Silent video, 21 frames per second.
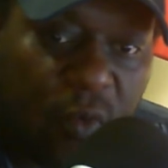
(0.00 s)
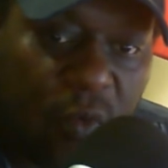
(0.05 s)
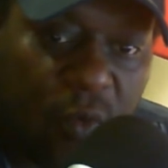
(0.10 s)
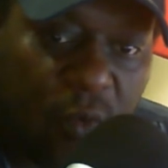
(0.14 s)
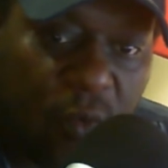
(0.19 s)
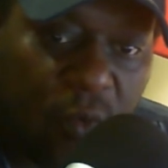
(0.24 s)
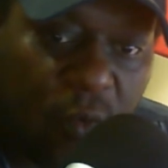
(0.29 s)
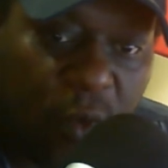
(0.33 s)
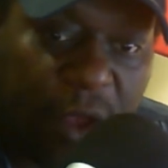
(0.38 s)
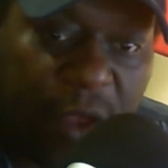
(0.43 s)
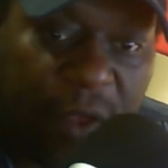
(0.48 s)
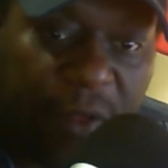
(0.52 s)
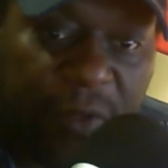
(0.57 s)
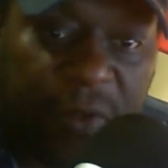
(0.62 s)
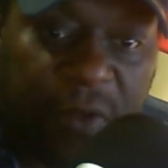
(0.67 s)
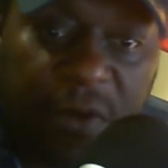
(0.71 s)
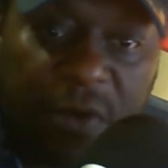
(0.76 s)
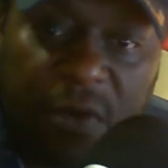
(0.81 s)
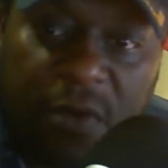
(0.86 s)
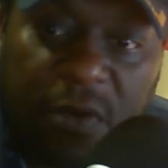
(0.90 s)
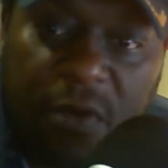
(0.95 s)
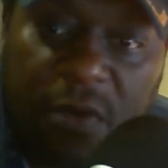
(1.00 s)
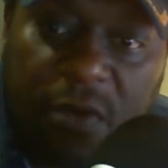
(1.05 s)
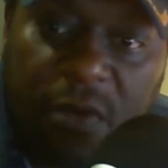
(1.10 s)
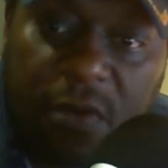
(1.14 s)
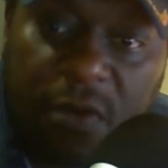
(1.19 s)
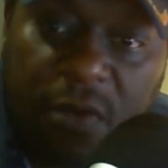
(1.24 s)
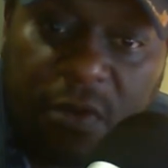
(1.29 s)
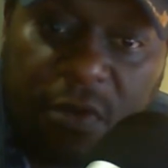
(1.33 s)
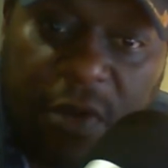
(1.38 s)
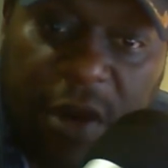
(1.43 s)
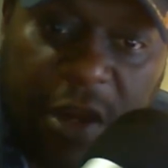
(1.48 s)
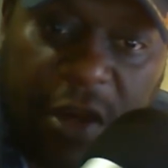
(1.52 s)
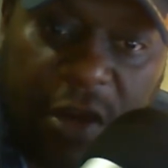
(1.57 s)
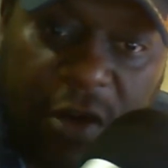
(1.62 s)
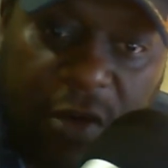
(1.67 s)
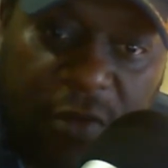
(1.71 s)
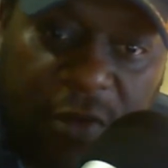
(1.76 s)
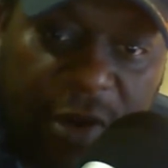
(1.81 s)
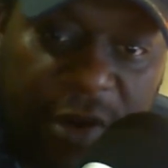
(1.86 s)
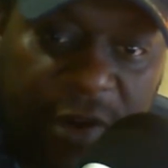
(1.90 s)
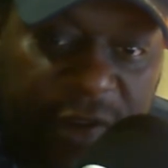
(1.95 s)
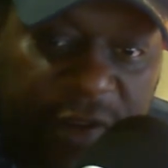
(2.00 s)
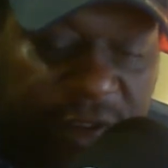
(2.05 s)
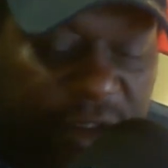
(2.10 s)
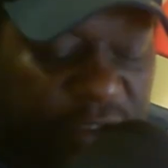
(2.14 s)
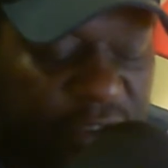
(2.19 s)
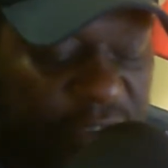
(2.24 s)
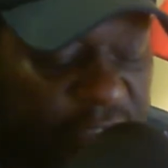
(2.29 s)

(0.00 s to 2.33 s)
with great careers such as